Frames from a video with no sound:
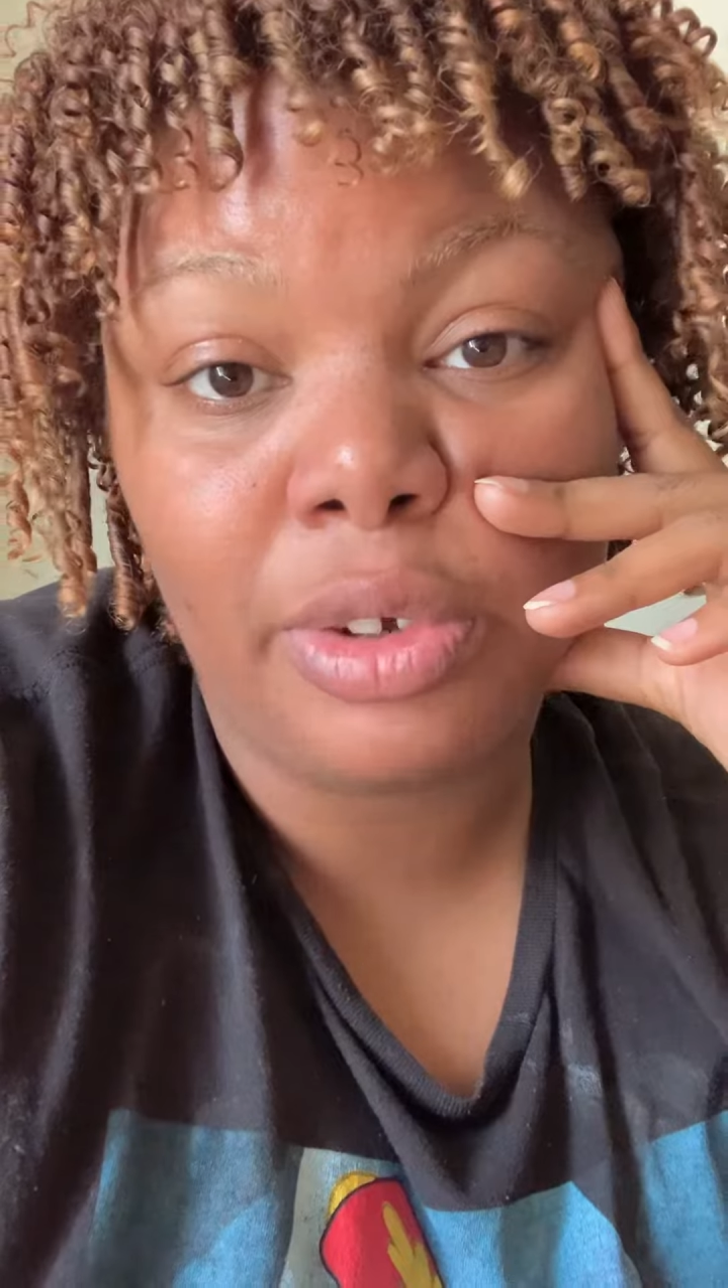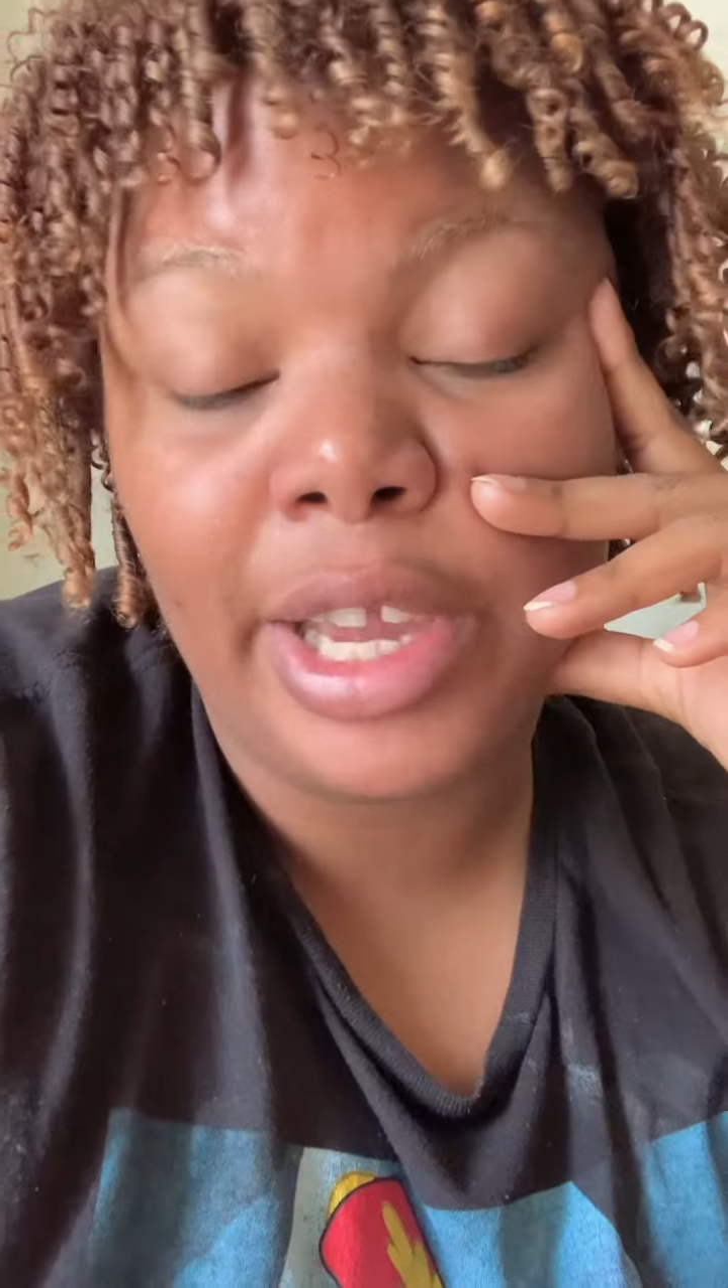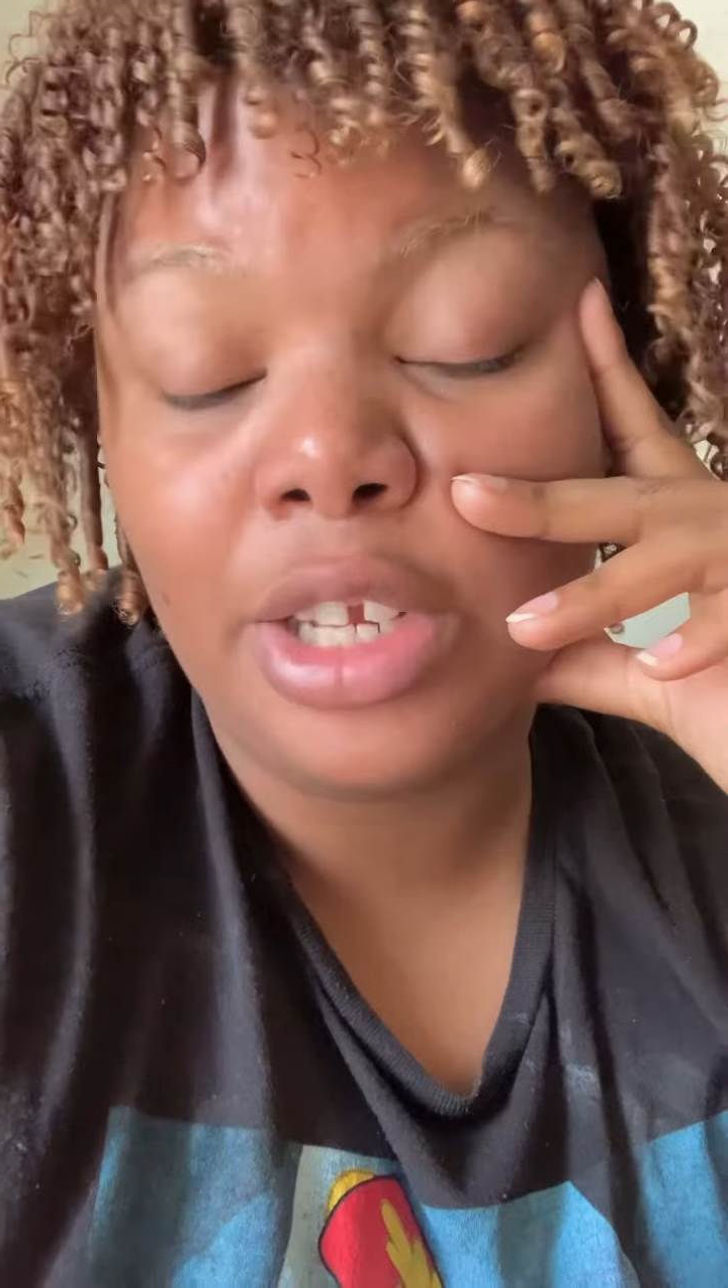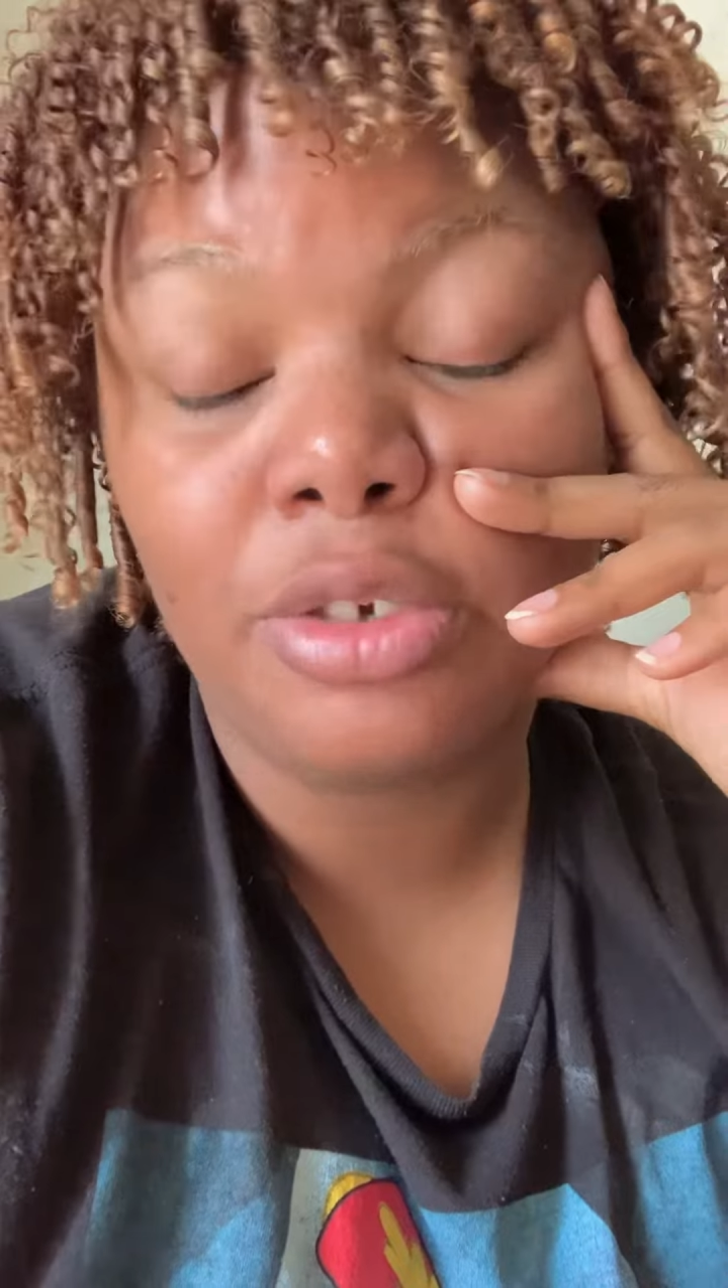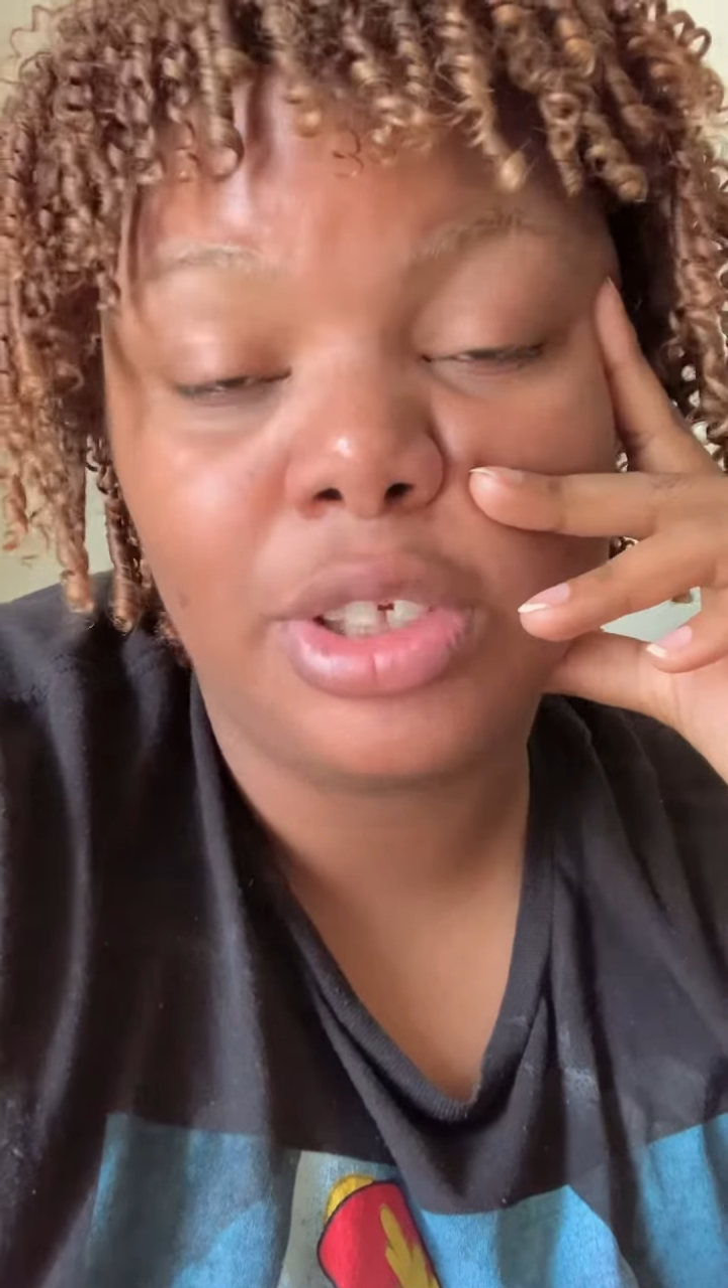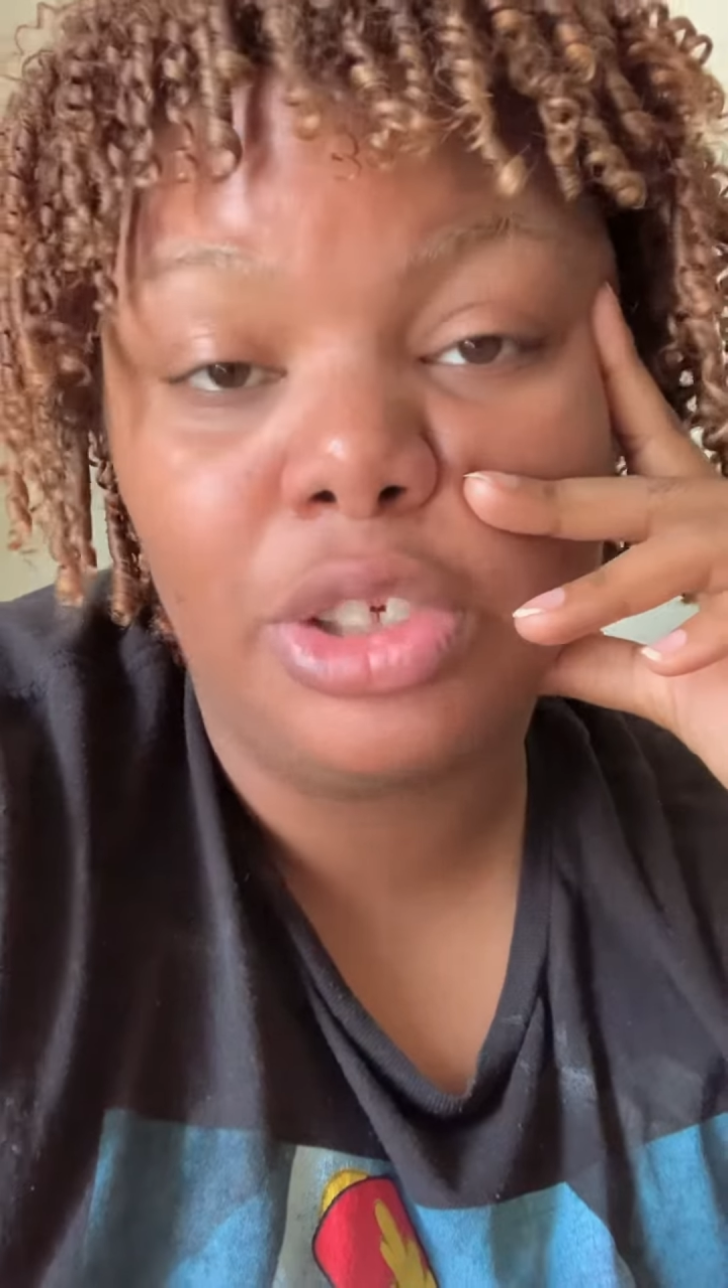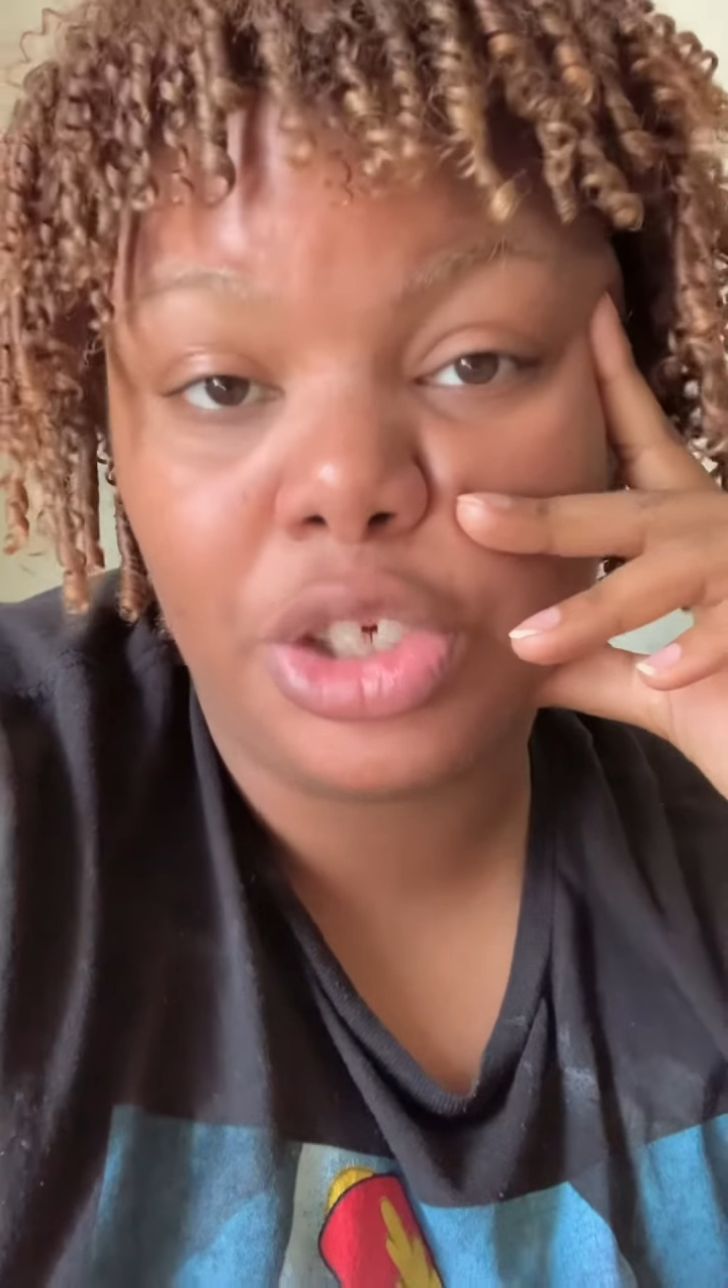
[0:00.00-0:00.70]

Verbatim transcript: or angels